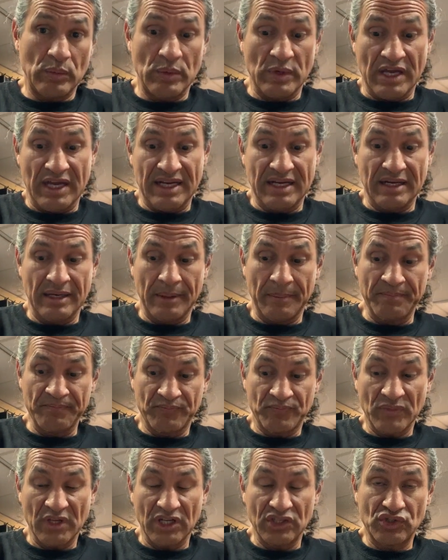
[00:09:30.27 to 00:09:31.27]

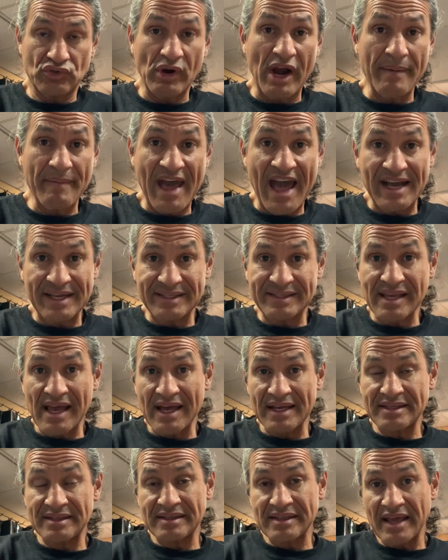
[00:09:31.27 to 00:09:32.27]
SRAM
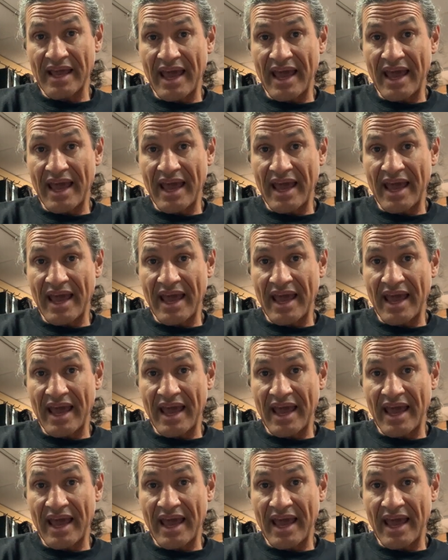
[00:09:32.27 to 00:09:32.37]
access,